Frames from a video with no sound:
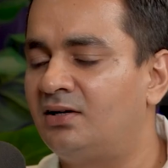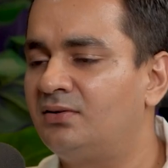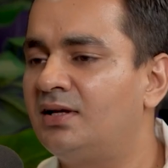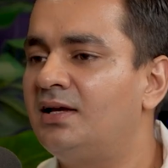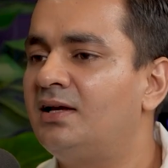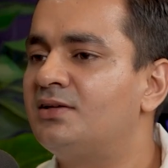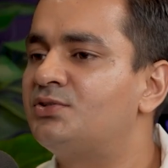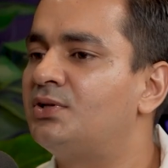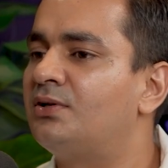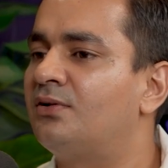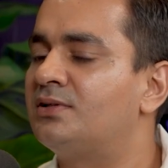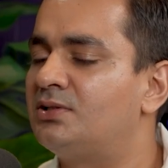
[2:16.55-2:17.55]
out. So
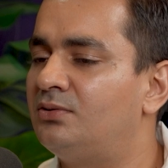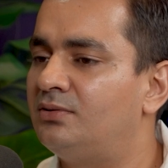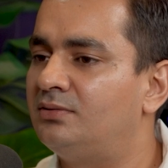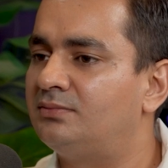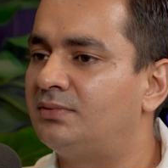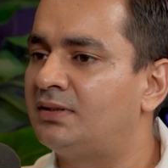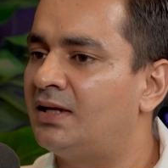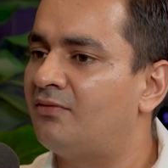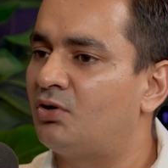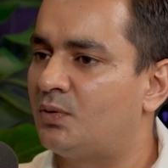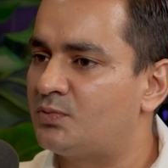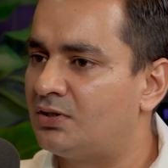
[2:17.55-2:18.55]
they have
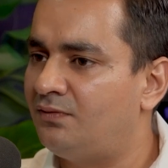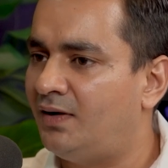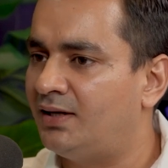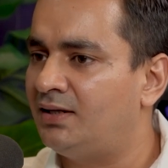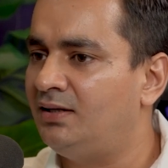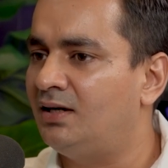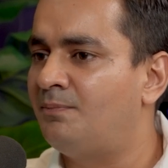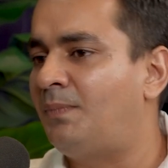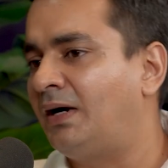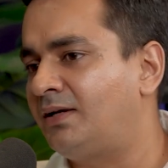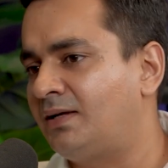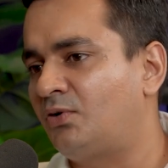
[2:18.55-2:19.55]
an option of hiring a
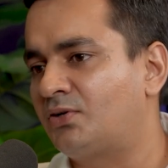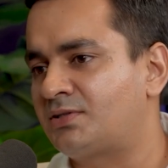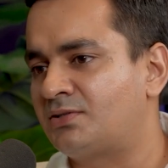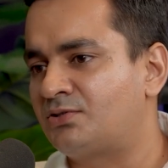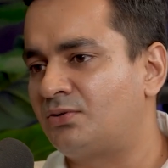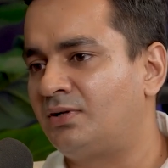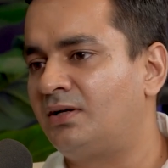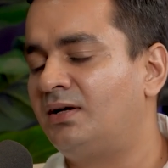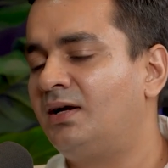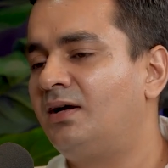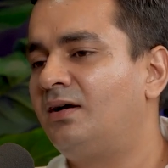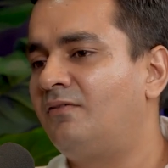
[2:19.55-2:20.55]
part-time cost controller.
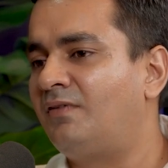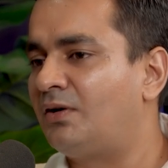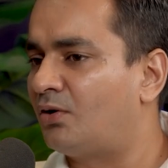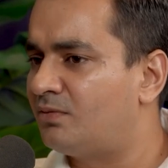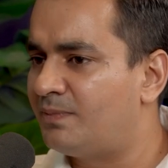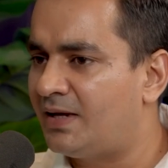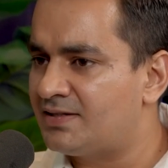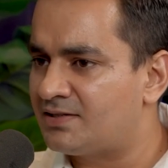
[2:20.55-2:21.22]
Will not be as